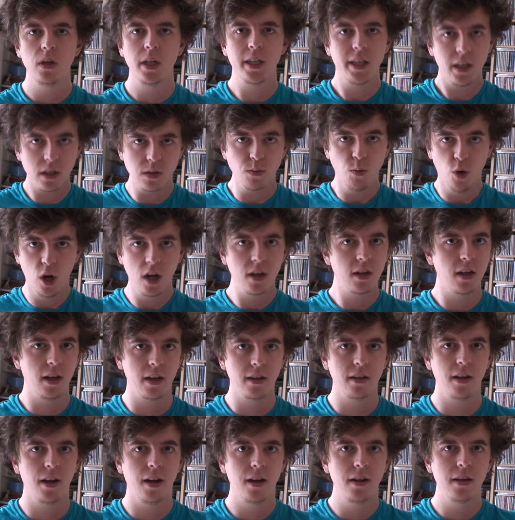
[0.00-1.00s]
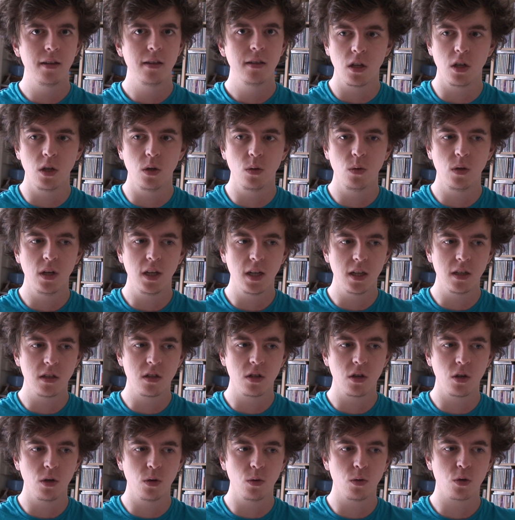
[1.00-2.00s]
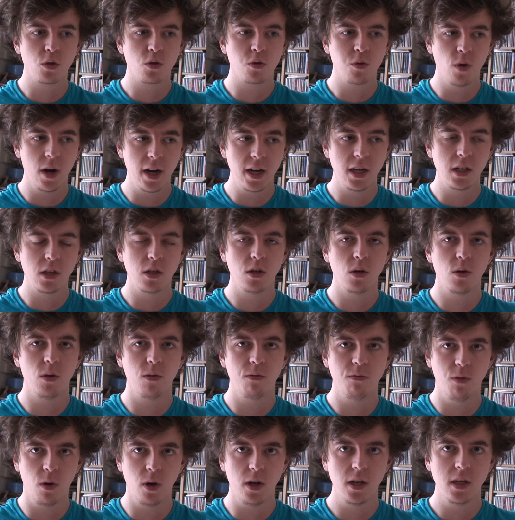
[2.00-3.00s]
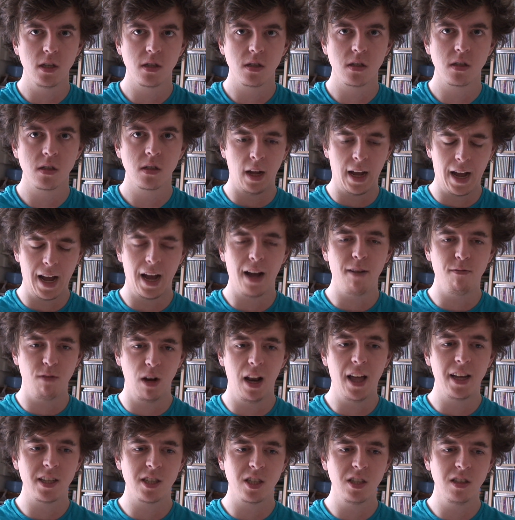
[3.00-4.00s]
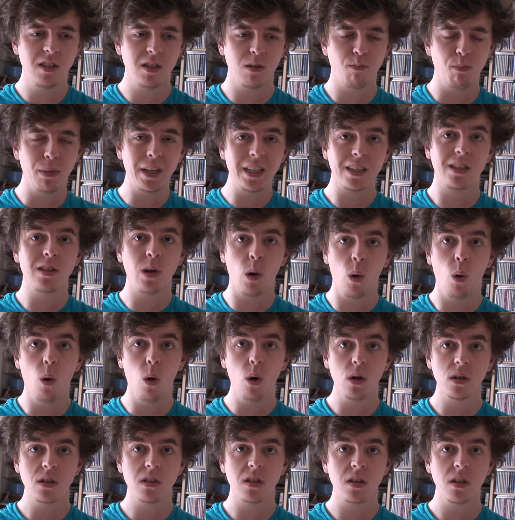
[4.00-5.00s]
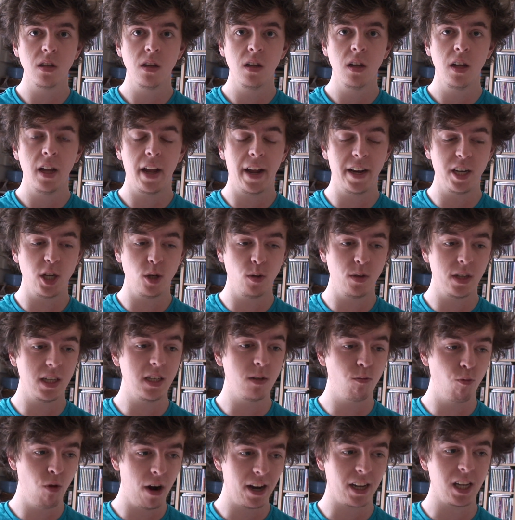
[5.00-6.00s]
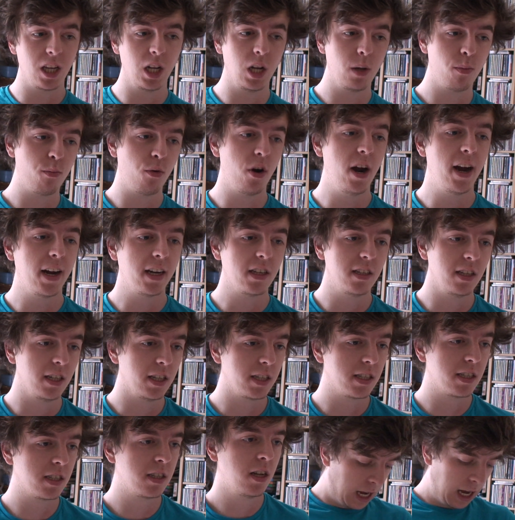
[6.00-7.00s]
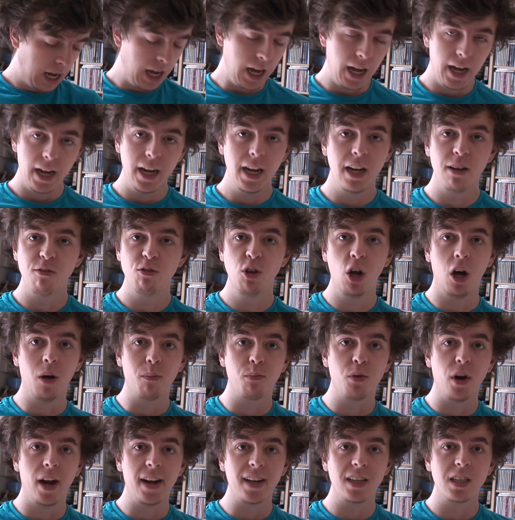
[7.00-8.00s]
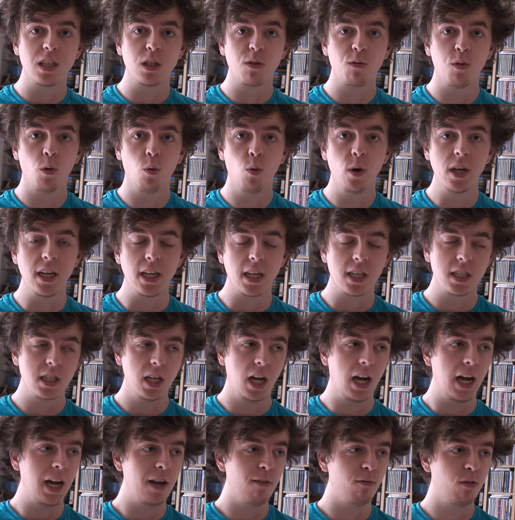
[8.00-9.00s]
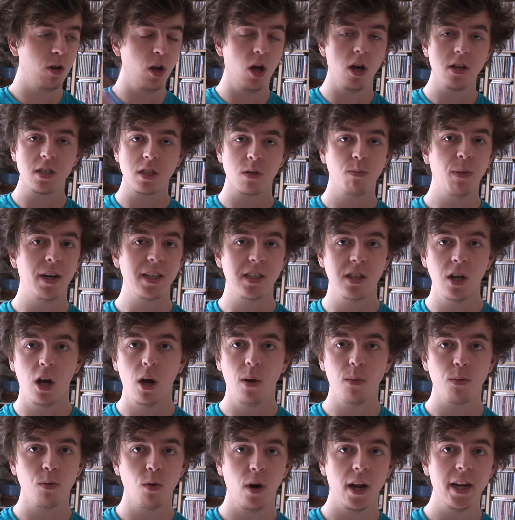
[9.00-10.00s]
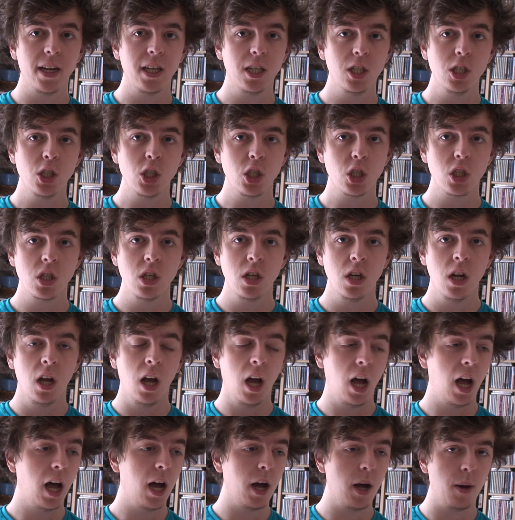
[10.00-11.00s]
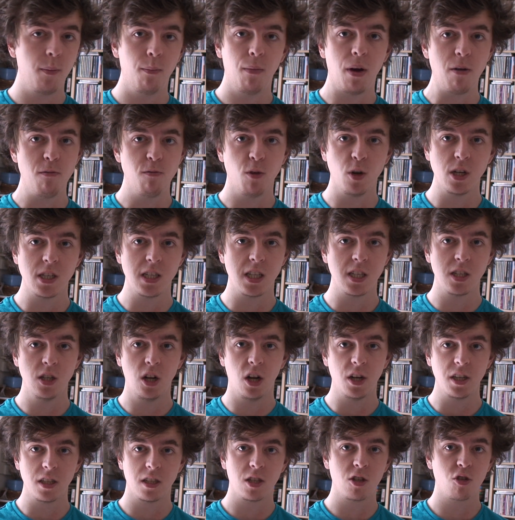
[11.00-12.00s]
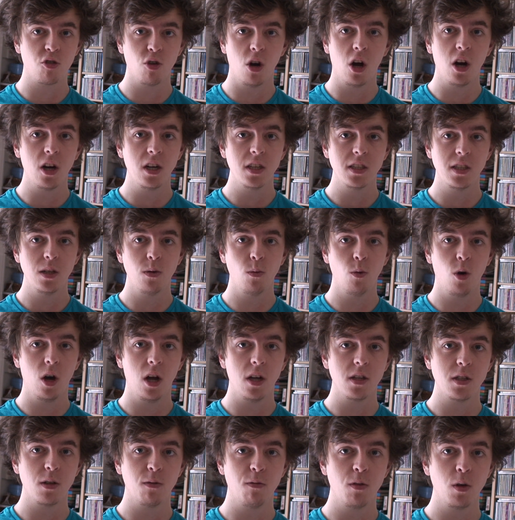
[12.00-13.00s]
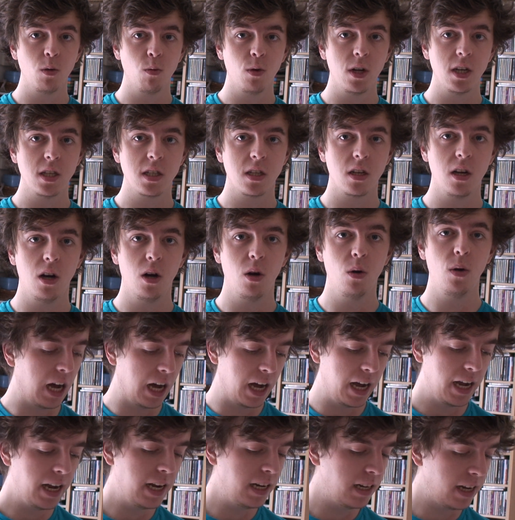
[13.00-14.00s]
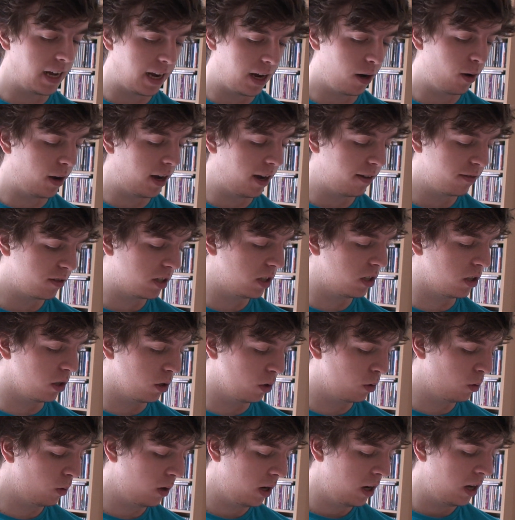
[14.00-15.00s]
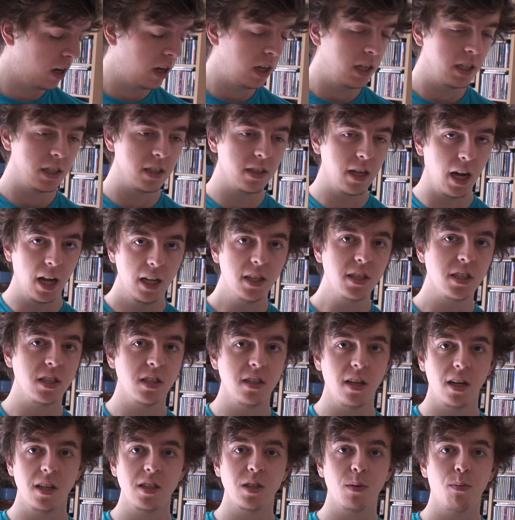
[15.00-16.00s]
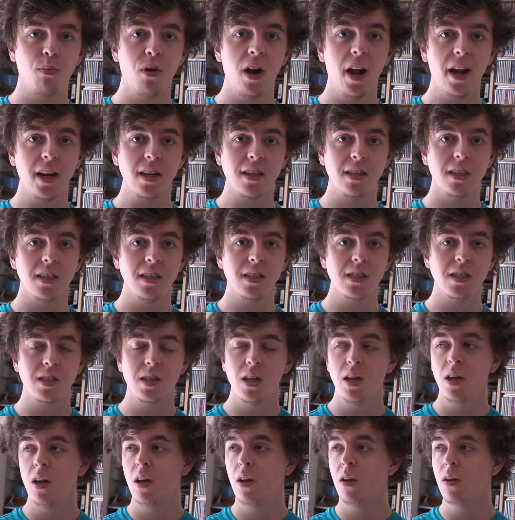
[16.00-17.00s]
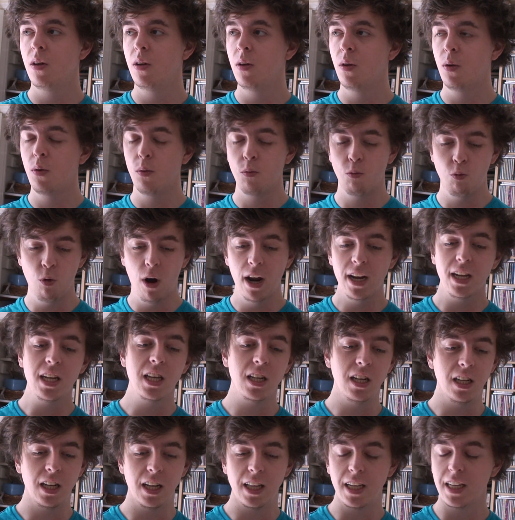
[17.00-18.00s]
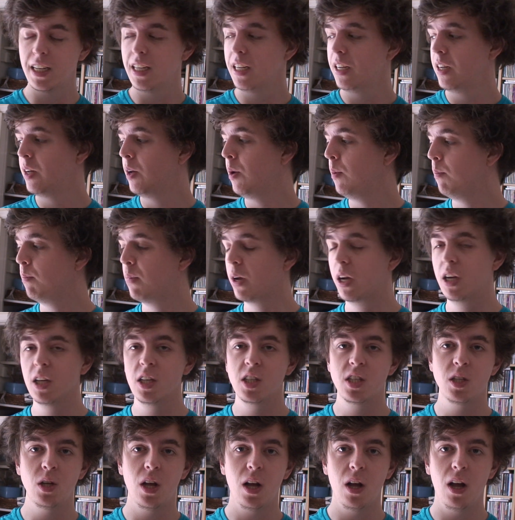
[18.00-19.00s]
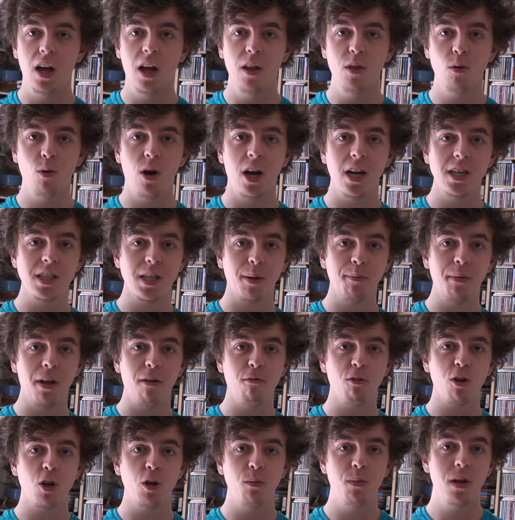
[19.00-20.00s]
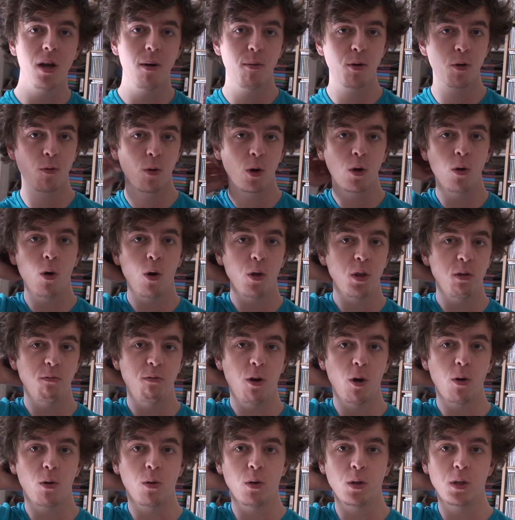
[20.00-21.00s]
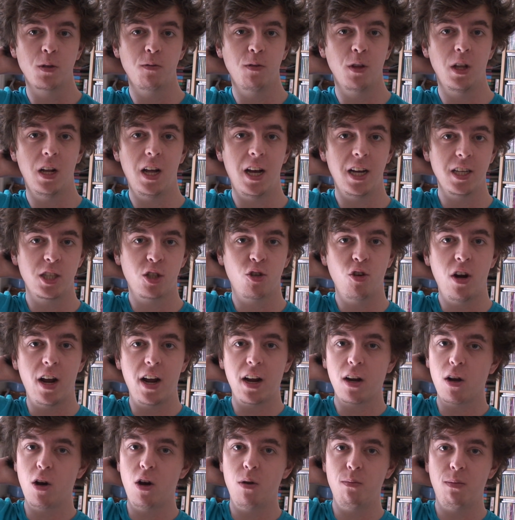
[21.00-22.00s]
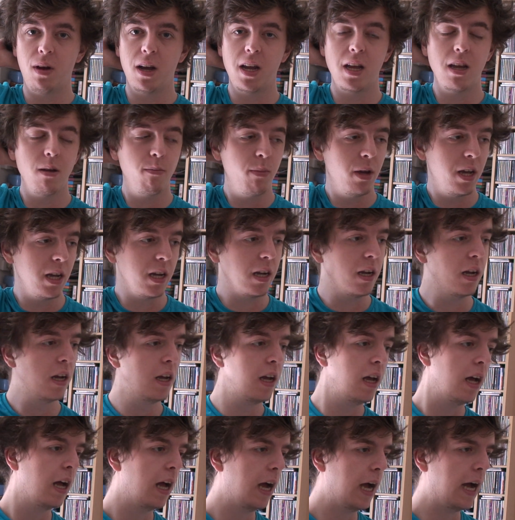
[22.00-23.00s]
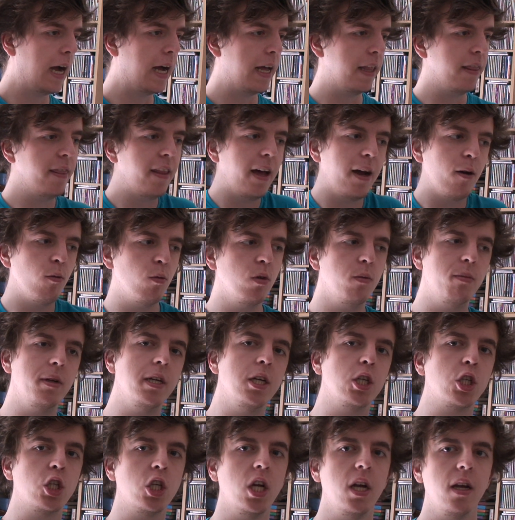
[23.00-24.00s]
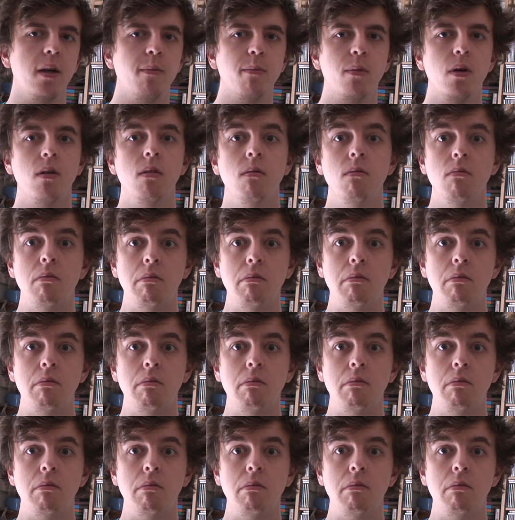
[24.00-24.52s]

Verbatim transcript: it doesn't work like that. You need to train your voice, have lessons, be taught, and you need regular practice. I have not practiced for weeks. I have lost my top range. Uh, my voice is not as strong as it was a few weeks ago. I now have to do tons and tons of practice regularly because otherwise I'm never going to be able to record the vocals for the last track on my EP and that would be a shame. So